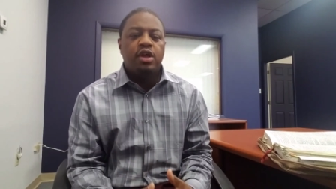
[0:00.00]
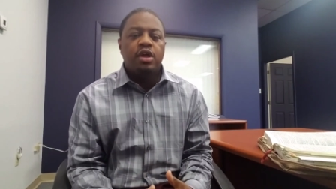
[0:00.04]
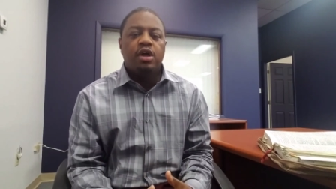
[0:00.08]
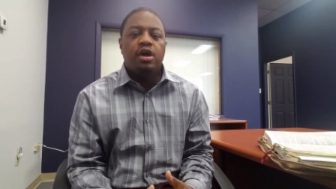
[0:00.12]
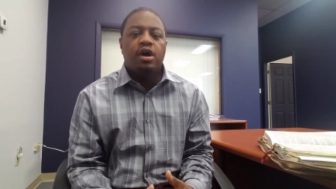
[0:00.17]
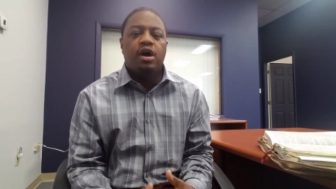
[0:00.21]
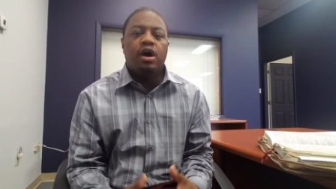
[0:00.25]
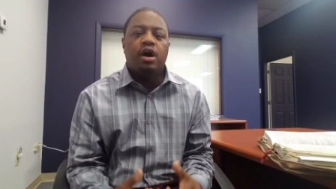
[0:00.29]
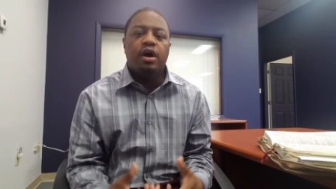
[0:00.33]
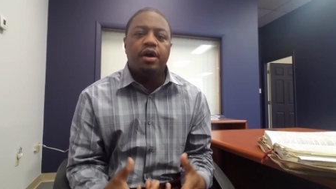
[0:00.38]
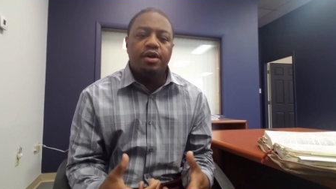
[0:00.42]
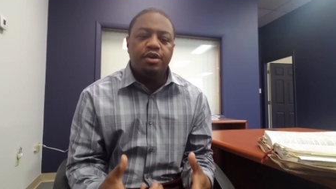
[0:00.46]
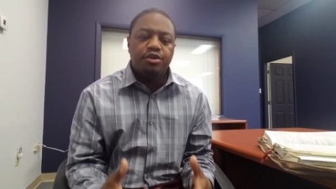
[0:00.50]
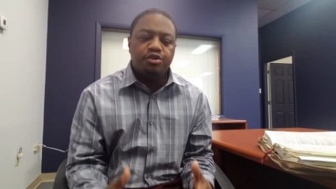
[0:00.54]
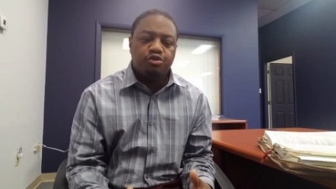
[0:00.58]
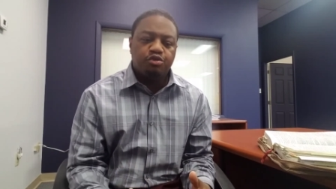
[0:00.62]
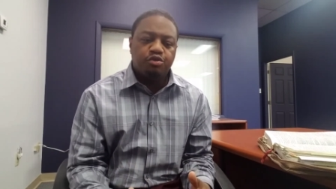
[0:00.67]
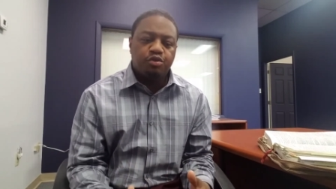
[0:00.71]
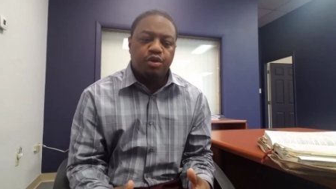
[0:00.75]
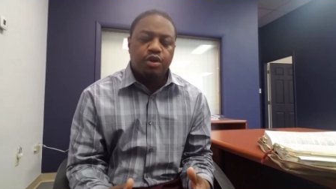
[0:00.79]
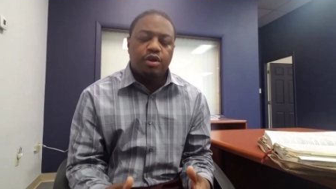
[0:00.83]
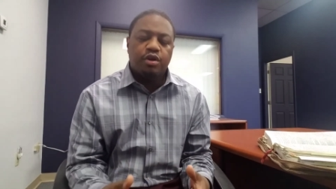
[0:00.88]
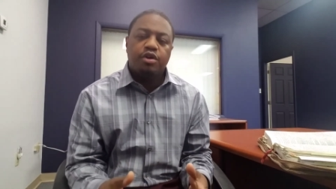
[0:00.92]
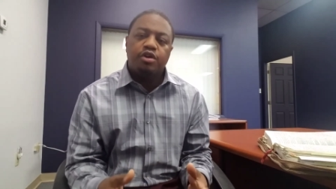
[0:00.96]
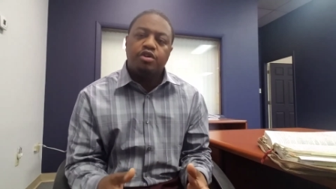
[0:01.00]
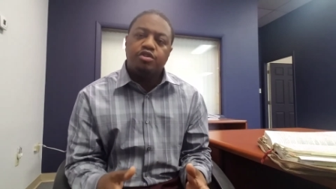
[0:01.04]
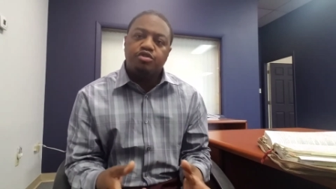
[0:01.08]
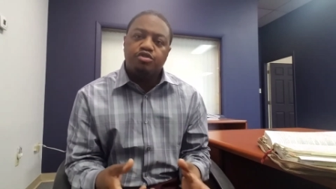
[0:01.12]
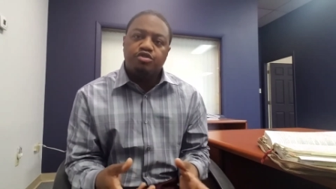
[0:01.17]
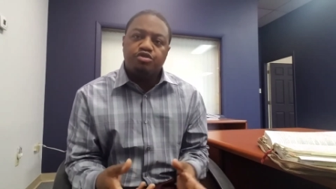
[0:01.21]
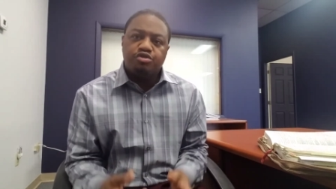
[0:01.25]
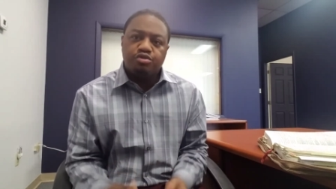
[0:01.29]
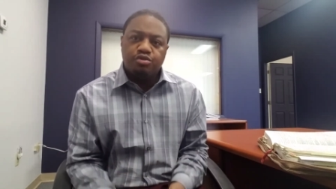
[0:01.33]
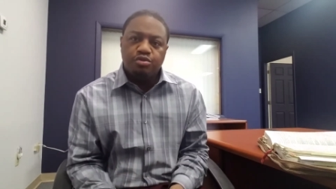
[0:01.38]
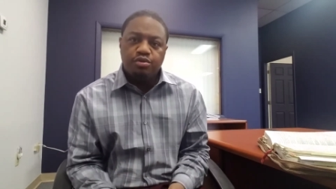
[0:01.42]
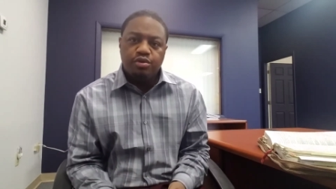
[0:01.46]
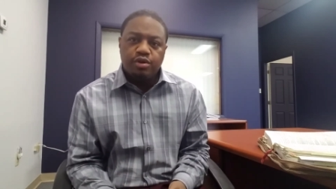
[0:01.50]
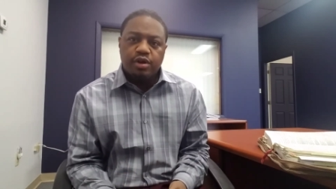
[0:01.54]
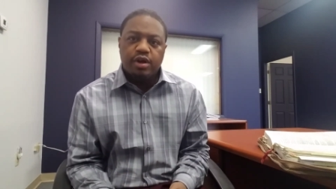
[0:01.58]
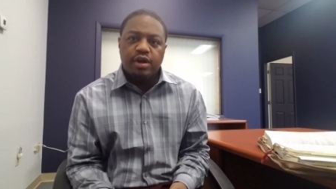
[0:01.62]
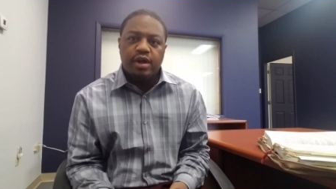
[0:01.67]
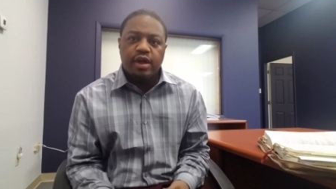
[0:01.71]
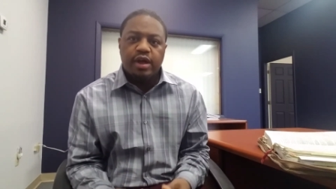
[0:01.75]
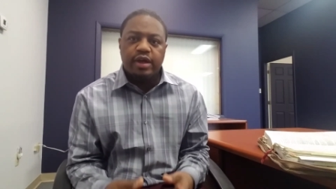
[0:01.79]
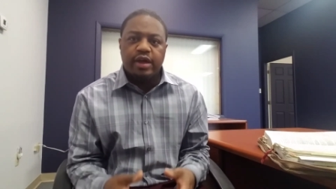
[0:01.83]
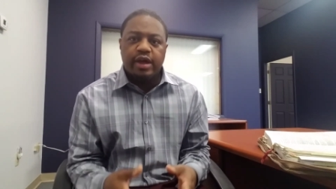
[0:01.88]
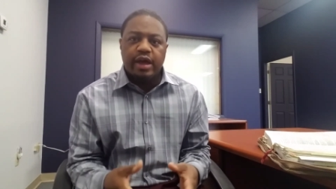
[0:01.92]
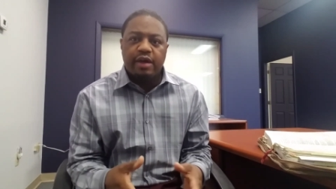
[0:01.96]
uh, Israel and Judah
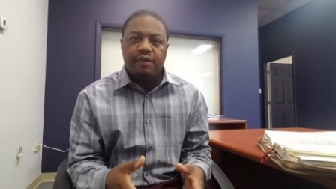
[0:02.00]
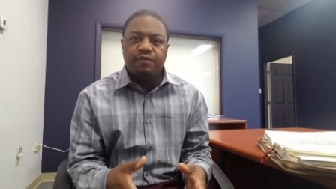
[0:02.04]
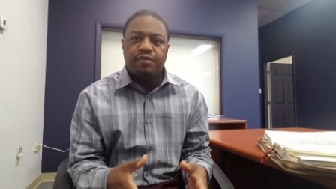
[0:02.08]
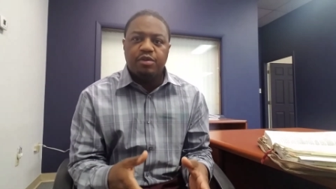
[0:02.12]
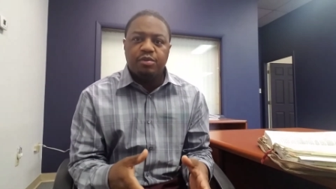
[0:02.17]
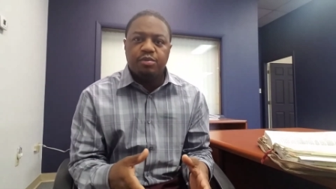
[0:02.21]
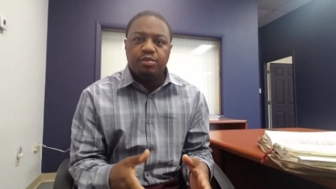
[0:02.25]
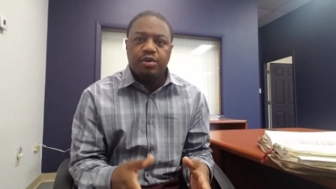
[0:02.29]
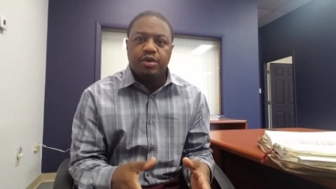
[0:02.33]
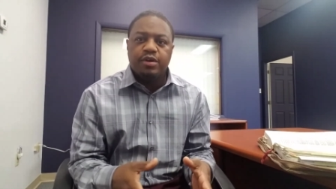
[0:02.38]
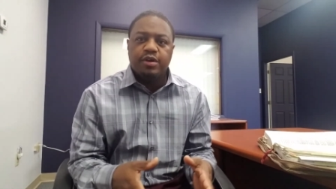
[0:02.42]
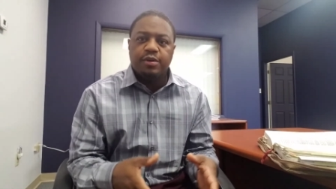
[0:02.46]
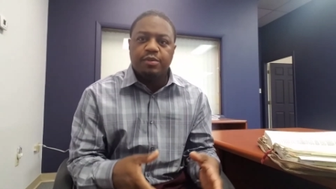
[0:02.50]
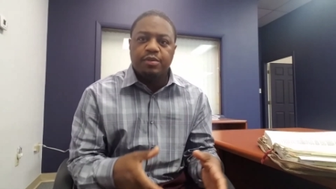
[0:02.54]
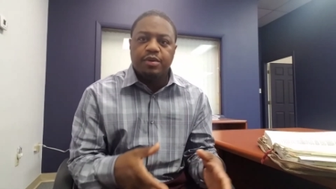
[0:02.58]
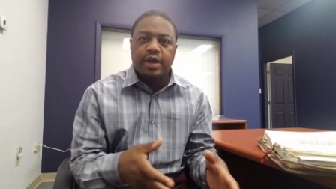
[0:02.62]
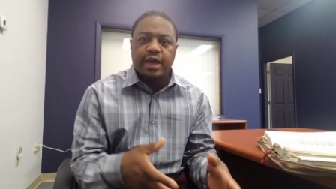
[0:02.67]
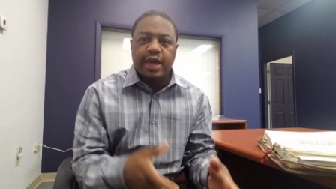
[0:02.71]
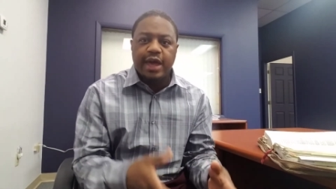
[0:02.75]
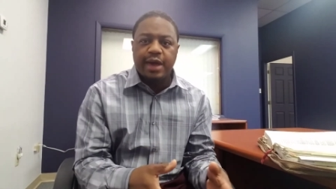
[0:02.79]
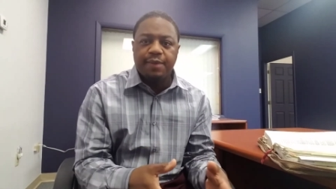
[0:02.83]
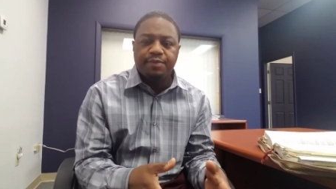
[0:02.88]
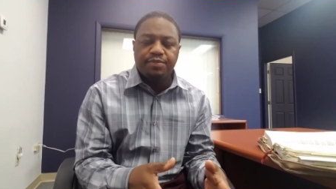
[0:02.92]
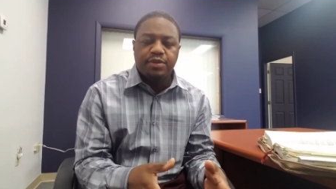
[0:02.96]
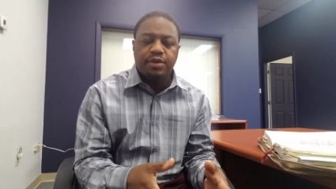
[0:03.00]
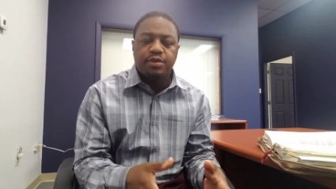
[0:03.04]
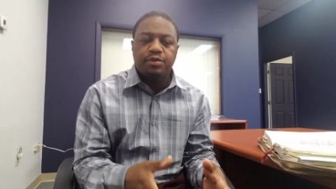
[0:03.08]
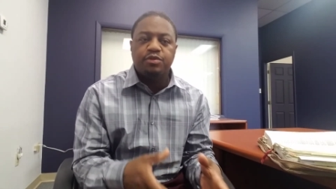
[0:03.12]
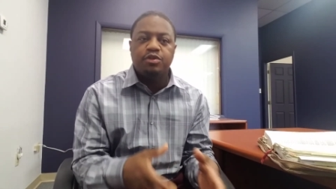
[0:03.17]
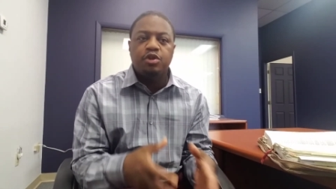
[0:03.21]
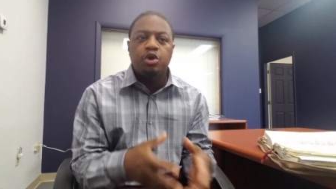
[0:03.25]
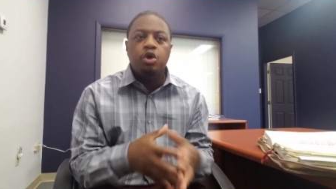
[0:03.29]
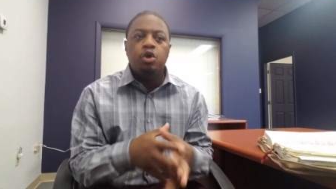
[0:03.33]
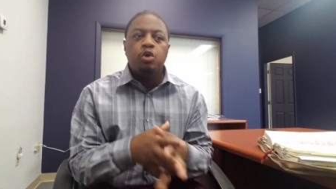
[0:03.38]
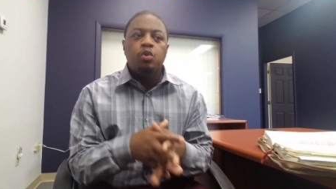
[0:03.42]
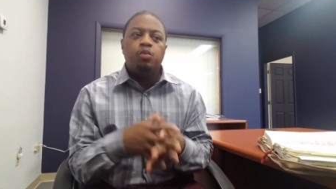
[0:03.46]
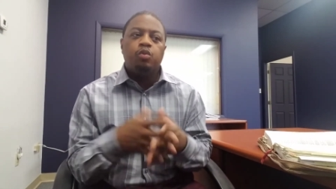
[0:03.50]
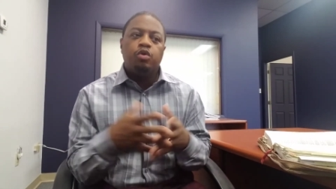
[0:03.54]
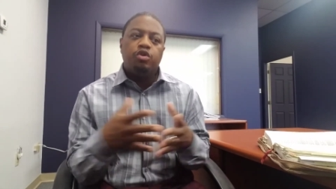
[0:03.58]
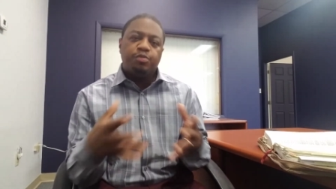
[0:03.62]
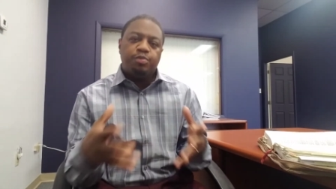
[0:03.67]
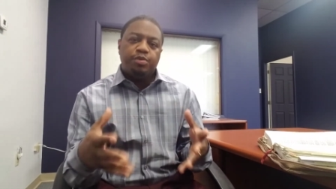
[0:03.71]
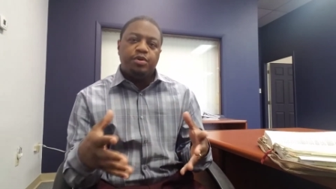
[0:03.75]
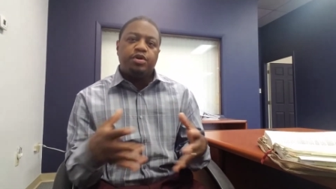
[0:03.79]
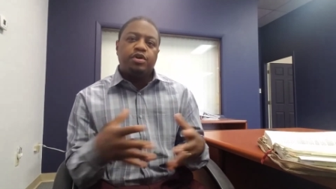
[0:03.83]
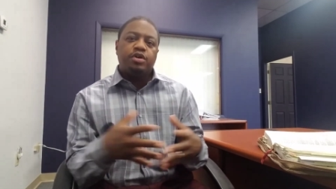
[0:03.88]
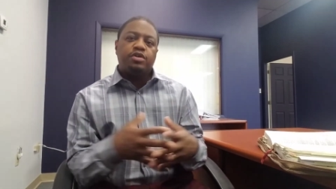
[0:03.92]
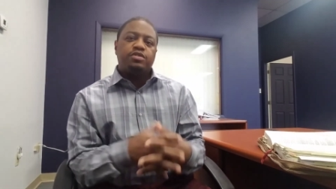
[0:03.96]
and have them become captives was
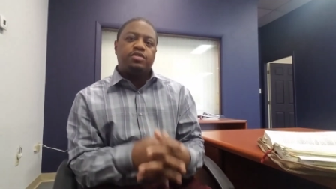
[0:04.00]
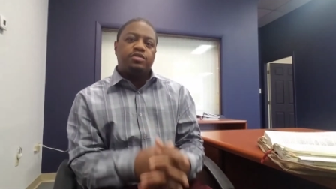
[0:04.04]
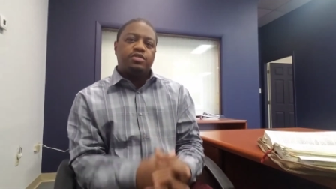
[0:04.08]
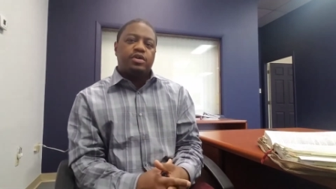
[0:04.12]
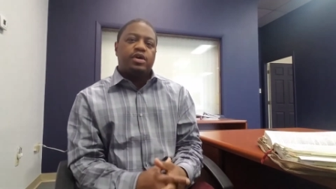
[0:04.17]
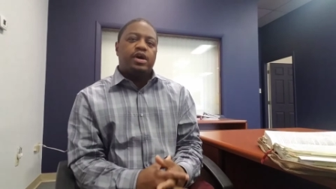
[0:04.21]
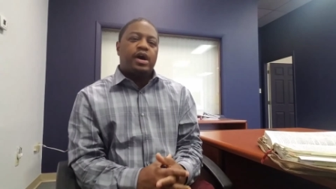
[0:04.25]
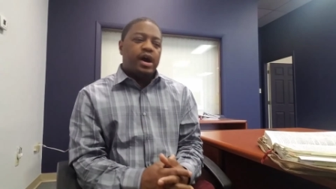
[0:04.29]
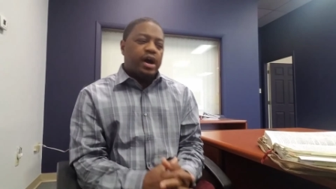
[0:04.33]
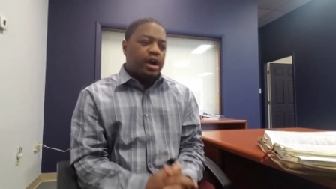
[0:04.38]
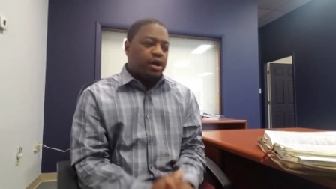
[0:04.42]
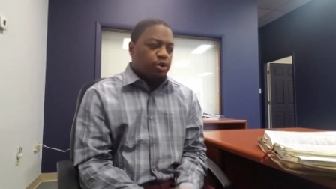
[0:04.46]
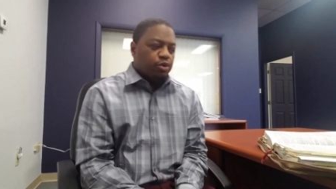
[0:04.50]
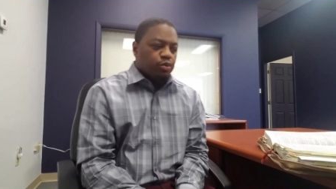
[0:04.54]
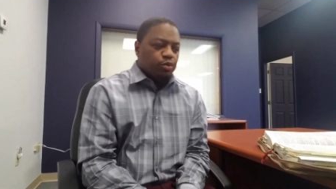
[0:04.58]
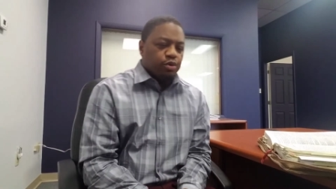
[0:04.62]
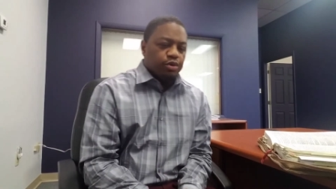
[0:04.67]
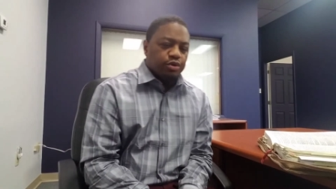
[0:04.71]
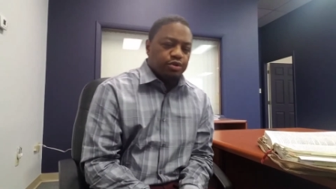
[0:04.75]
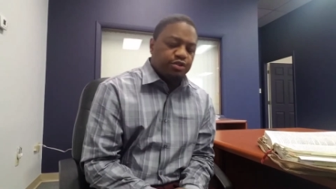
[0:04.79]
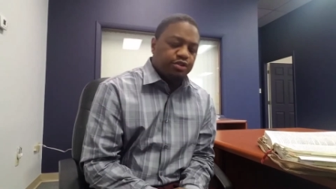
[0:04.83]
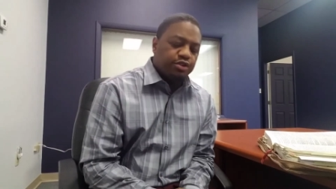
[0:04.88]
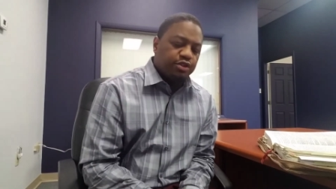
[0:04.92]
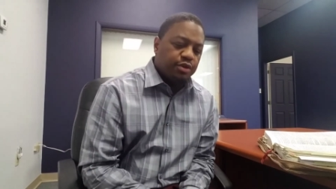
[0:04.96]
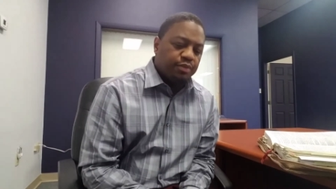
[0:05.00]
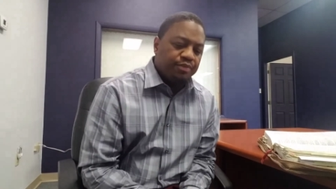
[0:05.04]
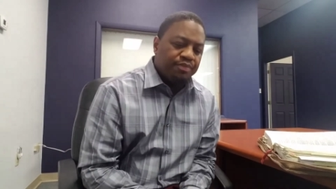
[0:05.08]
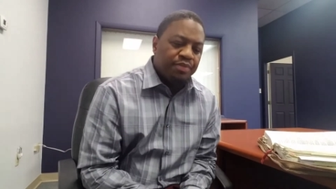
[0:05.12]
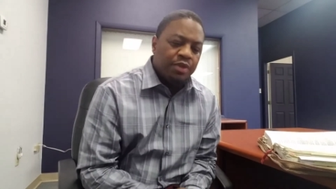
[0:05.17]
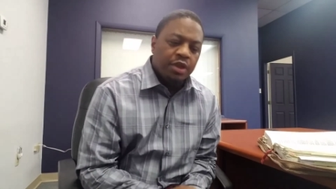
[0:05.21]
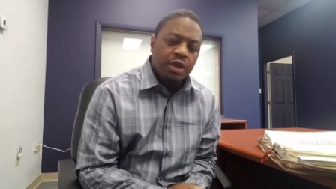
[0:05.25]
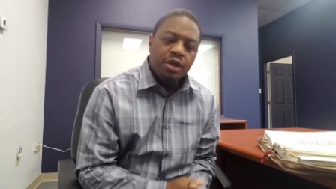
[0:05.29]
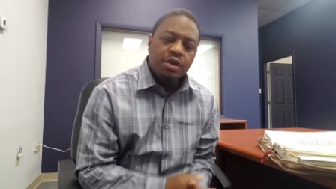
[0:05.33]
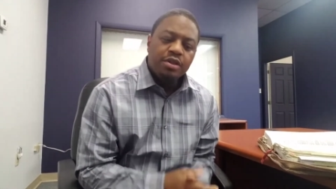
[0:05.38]
because of their idol worship.